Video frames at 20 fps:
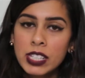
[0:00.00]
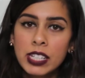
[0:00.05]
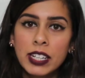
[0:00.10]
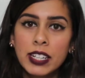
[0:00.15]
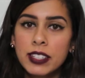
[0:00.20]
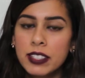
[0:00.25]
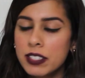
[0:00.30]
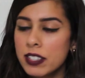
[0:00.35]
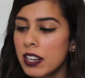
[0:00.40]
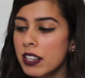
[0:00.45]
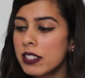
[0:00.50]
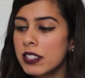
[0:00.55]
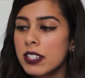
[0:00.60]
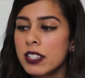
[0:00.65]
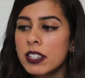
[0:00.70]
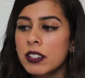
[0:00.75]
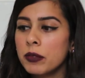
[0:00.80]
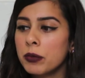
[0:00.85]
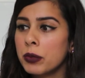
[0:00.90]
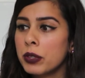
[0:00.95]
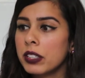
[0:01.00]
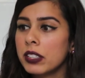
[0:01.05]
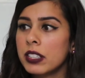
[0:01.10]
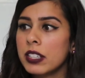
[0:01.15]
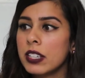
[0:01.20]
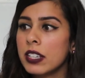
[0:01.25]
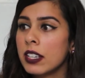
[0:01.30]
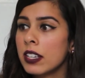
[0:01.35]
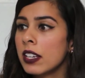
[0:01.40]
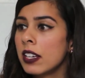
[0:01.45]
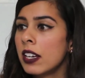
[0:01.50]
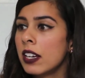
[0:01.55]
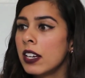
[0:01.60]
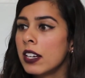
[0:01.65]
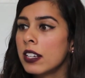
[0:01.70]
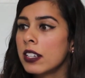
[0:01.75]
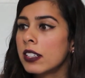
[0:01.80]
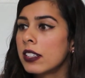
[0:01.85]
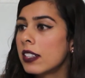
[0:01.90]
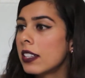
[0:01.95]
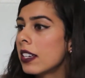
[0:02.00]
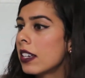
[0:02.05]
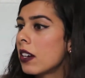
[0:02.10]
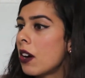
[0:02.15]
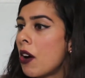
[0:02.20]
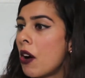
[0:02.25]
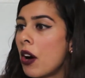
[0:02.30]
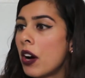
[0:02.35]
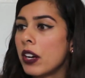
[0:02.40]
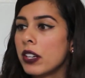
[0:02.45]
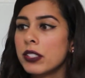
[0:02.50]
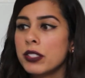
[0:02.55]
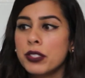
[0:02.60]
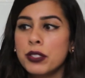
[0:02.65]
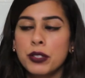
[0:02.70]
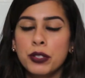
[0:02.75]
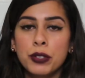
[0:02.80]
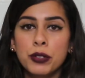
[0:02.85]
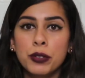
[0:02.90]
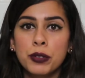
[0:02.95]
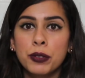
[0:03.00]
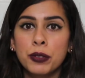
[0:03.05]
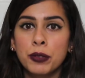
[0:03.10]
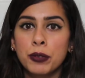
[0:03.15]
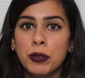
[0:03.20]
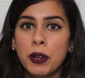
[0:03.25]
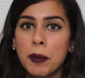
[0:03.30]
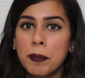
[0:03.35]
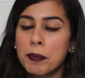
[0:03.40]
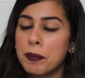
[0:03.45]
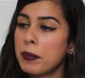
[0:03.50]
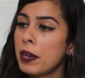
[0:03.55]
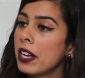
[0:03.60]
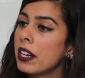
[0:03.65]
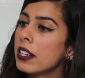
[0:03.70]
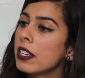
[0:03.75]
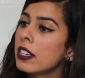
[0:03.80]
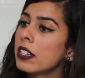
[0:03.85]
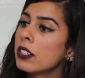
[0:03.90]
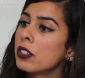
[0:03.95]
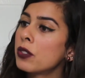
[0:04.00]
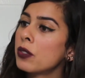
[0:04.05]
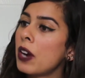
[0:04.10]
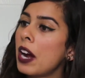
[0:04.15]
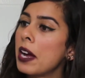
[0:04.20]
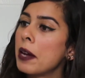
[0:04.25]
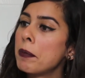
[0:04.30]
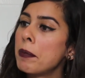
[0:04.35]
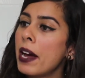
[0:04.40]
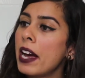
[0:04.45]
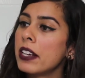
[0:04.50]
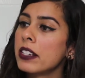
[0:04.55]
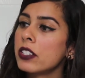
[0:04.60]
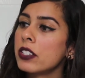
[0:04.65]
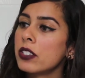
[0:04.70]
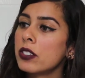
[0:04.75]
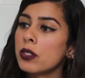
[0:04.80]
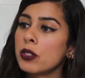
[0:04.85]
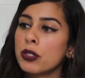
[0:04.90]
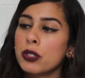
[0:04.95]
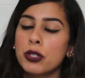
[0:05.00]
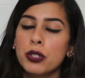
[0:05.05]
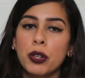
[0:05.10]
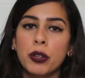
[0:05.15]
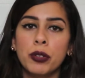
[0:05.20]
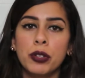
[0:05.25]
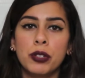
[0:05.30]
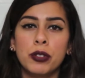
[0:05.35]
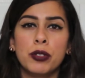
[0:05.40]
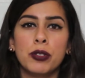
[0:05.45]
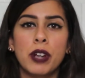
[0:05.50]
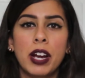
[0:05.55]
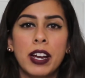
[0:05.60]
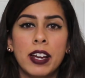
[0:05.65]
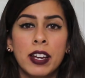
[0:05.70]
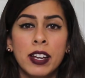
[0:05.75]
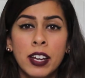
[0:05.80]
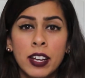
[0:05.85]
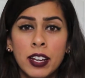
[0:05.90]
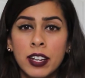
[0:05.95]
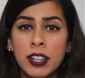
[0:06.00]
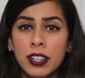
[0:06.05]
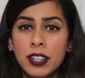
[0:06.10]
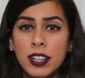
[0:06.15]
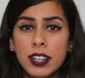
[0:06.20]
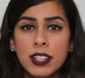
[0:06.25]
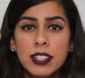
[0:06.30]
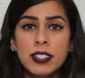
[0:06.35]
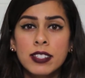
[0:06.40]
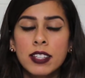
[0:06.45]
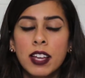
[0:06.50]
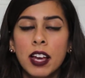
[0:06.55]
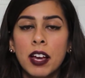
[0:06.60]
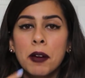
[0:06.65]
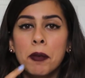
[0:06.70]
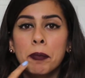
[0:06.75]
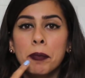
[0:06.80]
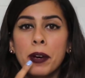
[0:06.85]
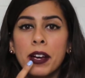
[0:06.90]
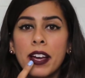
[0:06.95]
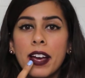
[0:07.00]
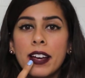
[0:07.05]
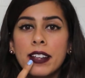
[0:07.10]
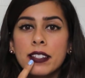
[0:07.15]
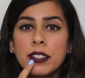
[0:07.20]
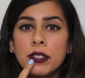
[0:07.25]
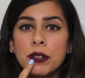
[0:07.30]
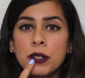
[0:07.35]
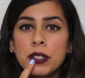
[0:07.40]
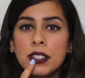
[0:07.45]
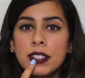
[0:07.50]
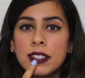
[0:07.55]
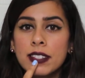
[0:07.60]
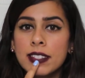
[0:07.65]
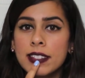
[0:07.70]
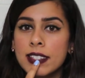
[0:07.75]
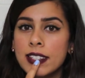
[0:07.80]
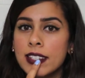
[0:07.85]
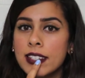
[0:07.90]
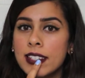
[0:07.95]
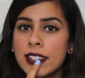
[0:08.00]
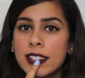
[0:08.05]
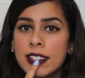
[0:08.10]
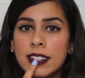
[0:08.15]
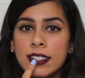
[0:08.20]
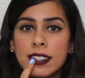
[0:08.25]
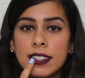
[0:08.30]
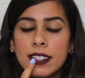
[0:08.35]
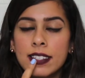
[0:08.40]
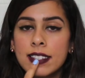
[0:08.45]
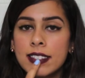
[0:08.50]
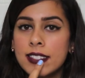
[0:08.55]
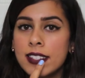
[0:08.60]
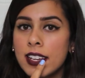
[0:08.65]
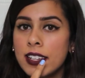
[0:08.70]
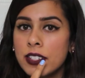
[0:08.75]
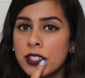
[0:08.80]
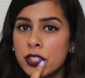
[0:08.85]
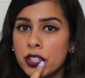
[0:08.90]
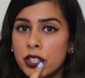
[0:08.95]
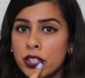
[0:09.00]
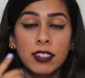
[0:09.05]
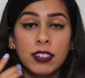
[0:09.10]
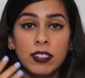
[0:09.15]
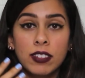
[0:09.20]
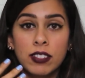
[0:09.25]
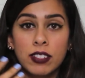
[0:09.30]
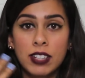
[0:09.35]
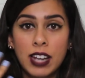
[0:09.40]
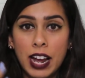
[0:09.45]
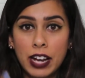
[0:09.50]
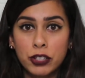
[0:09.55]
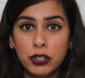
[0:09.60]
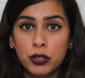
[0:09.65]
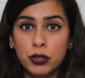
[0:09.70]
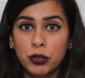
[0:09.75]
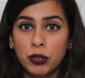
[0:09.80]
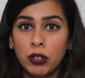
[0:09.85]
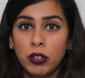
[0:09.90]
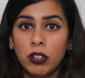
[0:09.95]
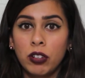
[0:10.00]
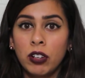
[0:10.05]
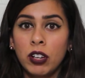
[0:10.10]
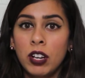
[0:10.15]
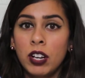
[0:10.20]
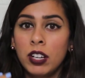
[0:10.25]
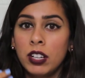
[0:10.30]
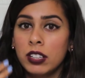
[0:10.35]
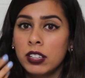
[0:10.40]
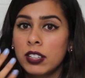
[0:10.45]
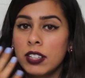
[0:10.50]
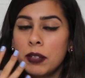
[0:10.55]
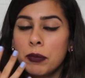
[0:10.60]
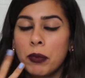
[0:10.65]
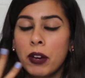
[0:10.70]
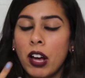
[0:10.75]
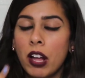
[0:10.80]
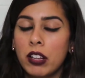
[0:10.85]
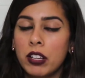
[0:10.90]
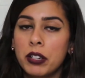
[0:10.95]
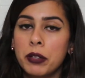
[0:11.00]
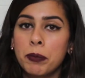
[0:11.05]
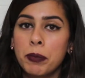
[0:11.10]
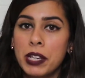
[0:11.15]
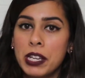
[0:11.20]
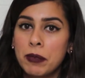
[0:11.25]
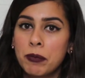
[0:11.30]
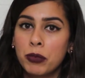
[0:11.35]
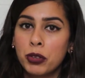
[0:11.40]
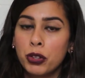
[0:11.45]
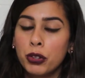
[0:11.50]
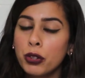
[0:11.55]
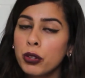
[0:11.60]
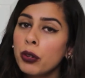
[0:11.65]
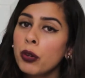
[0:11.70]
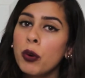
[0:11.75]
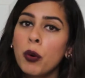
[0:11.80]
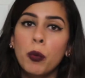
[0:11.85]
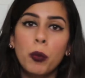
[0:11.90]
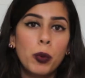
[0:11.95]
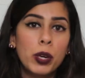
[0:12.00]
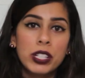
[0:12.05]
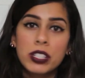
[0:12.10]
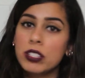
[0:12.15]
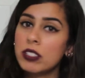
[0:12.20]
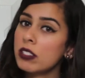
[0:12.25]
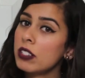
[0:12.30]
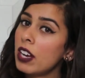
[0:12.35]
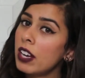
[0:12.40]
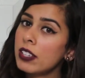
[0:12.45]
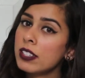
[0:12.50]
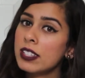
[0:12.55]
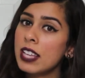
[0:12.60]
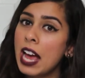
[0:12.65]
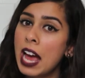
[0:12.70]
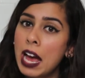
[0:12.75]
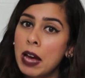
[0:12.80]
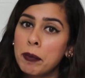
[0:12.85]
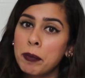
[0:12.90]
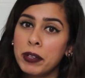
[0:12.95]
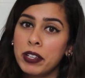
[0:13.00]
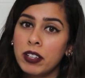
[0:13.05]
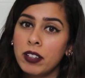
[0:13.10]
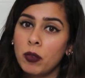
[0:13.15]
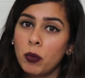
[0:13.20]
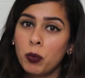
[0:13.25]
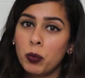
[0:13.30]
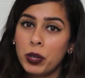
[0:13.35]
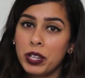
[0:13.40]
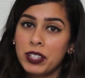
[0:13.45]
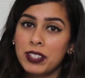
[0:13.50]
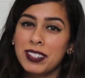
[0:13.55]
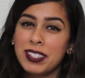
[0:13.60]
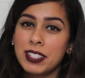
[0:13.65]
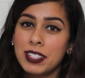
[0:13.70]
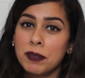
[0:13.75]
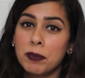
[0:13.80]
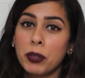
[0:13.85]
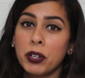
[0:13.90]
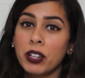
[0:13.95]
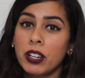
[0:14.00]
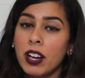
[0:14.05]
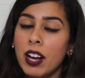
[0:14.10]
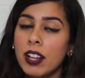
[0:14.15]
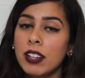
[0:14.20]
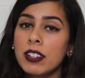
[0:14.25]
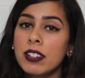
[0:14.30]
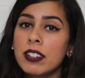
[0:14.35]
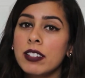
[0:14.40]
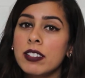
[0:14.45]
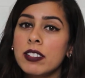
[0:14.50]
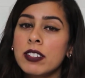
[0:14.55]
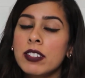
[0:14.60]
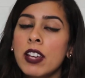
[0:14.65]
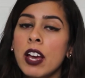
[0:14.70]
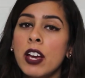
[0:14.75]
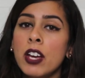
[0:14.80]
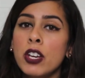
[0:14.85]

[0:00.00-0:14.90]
It doesn't really cling on to any dry patches or show the dryness, but as you can see in the center, the natural lip color peeked through, which does happen with deeper colors.